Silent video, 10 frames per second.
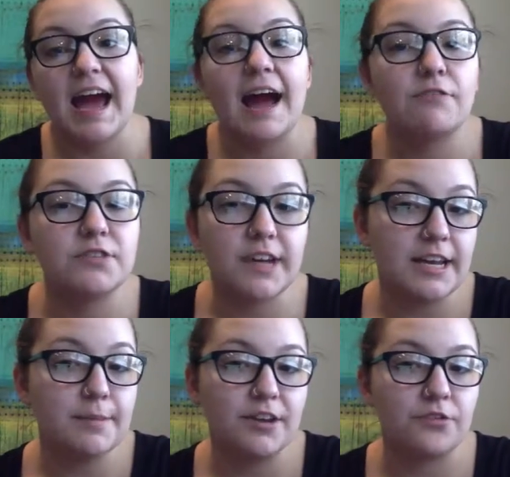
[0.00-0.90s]

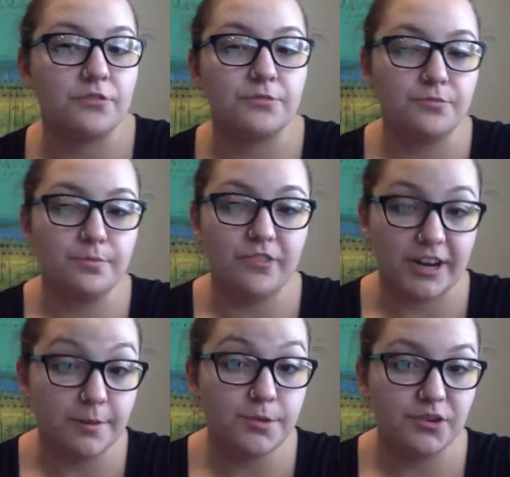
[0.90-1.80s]
Aphrodite made her
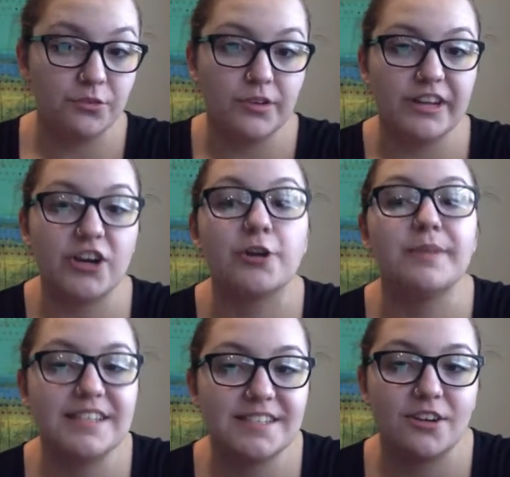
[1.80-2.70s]
very beautiful, and
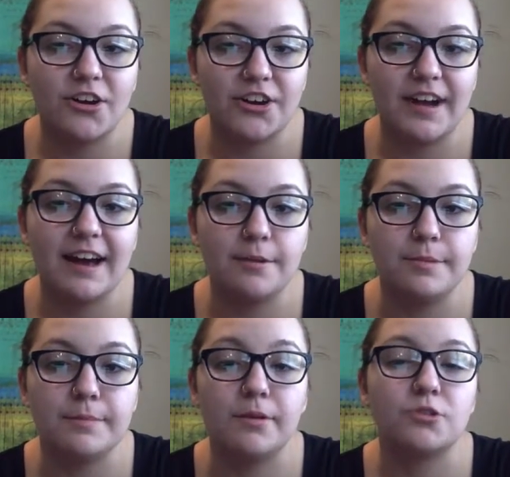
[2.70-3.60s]
Hermes taught her how to
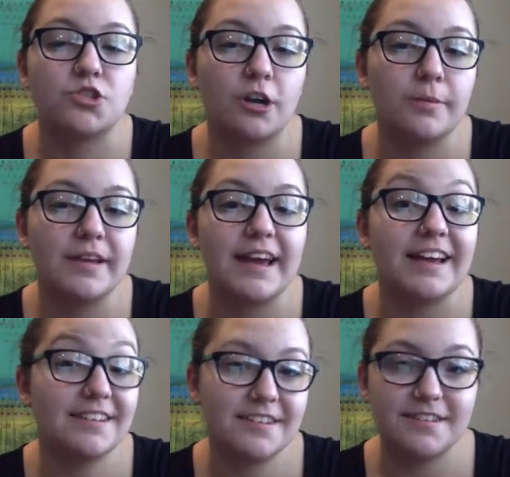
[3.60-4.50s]
be both charming
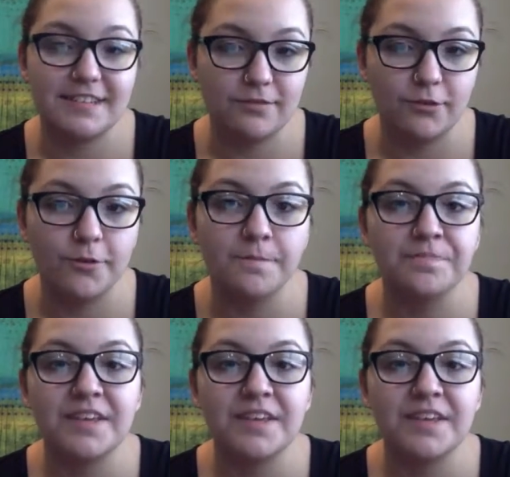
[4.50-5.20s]
and deceitful.